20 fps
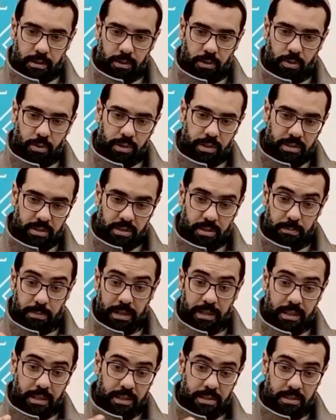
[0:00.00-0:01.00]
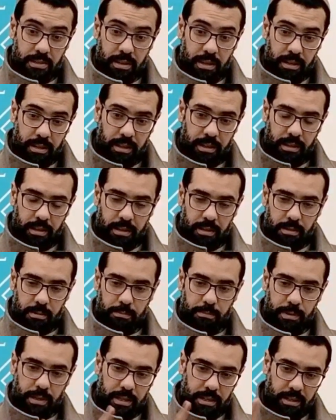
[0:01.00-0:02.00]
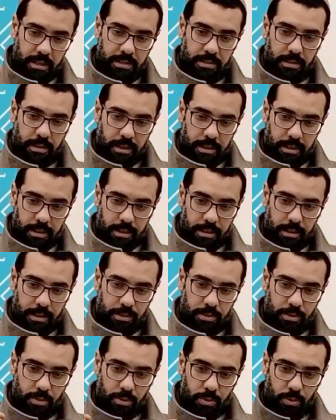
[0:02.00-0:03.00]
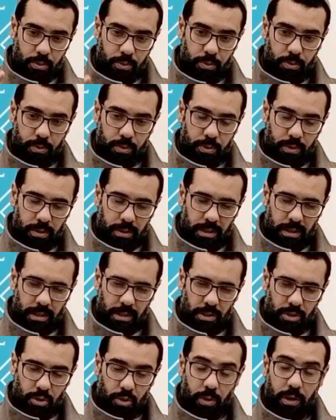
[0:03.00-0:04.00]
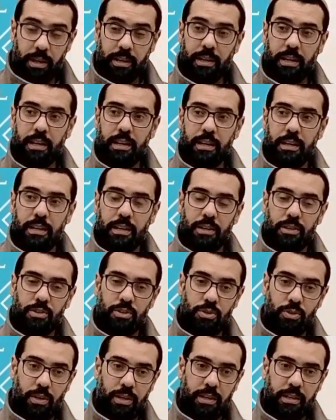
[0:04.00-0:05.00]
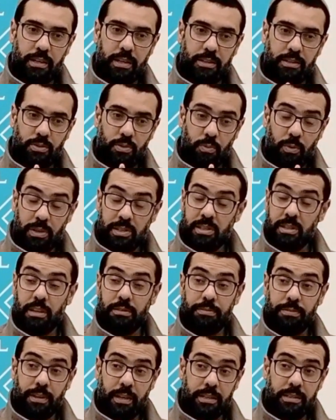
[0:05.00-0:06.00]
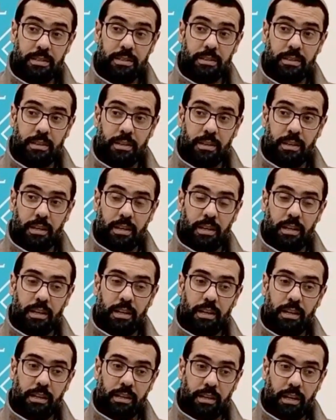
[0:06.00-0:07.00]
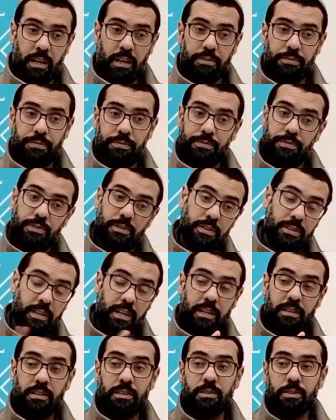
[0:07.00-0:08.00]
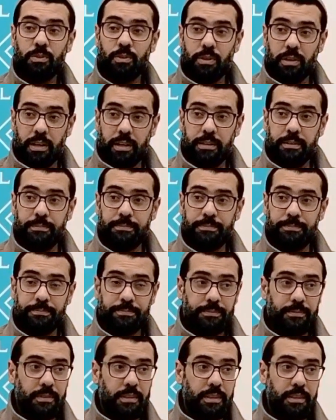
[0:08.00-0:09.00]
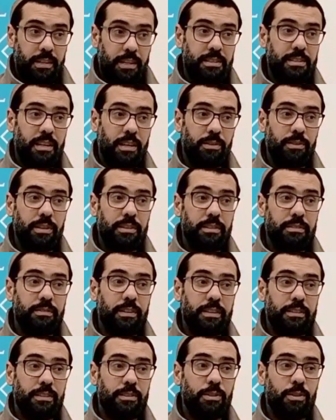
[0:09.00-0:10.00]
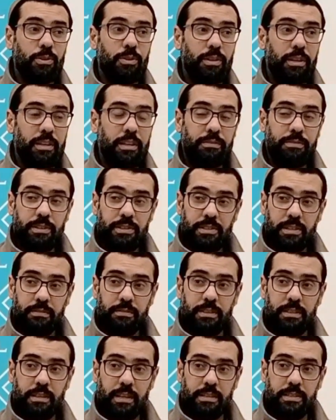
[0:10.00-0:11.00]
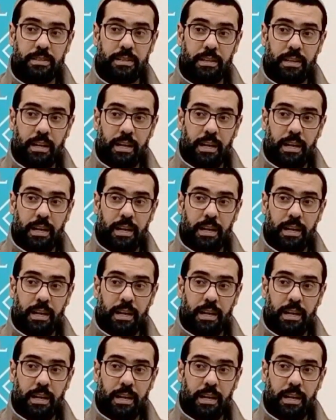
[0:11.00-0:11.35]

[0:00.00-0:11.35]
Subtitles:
Yunus to Bani Israel, Bani Israel to Shu'ara, Shu'ara to Wasafat, Qaf to the end of the Quran. That's how they divided the Quran every 7 days.